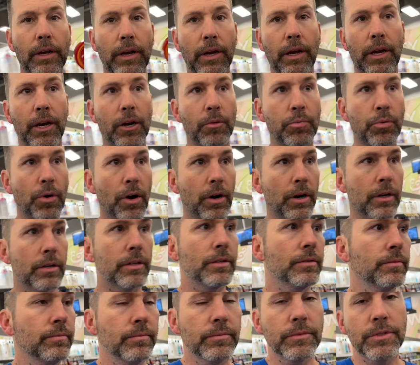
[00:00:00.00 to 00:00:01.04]
hair product.
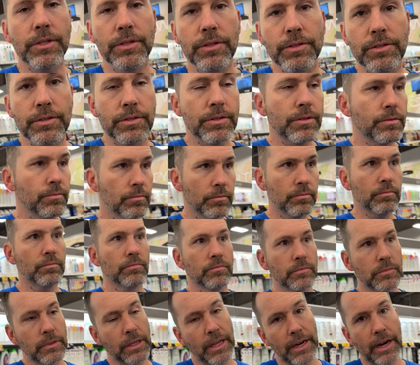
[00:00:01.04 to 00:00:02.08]
Since
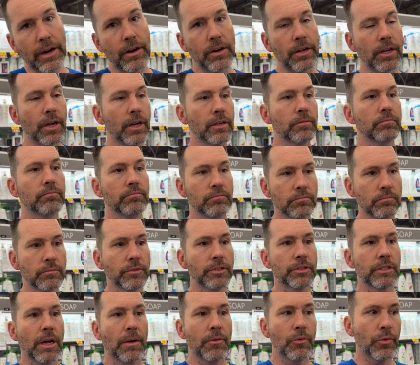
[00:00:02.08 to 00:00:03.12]
I got a haircut, it's
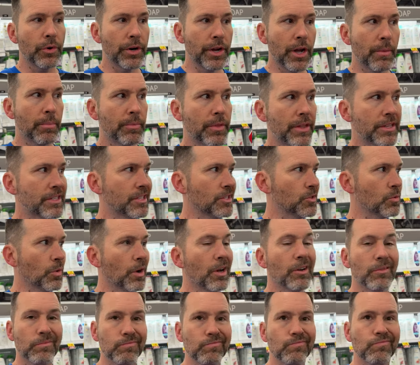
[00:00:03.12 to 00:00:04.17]
time to re-up this as well.